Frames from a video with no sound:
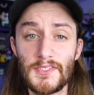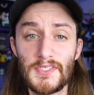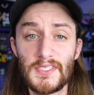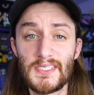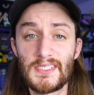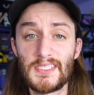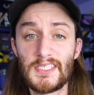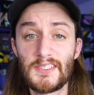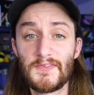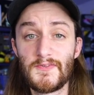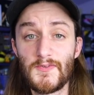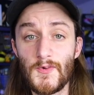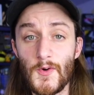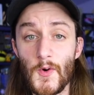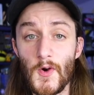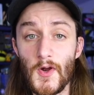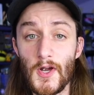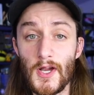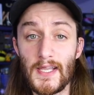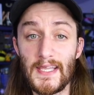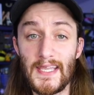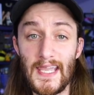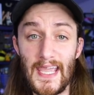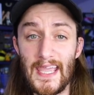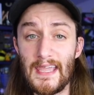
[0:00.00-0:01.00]

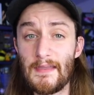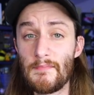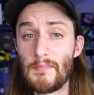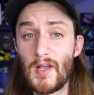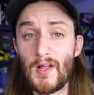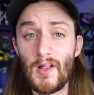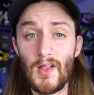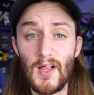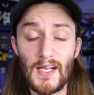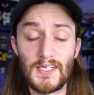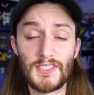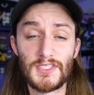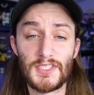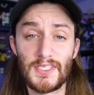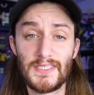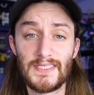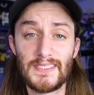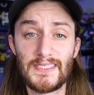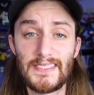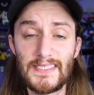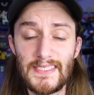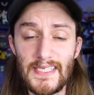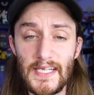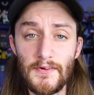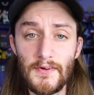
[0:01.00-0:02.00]
64 game collection
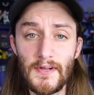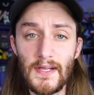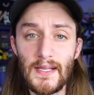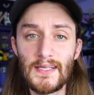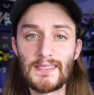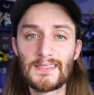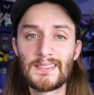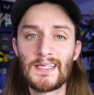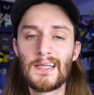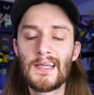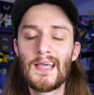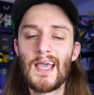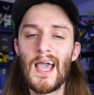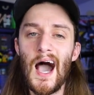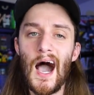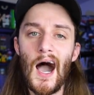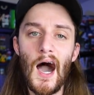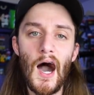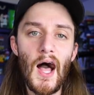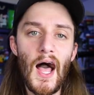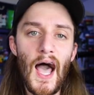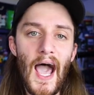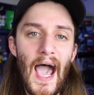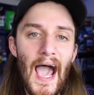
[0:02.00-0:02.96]
series, I'll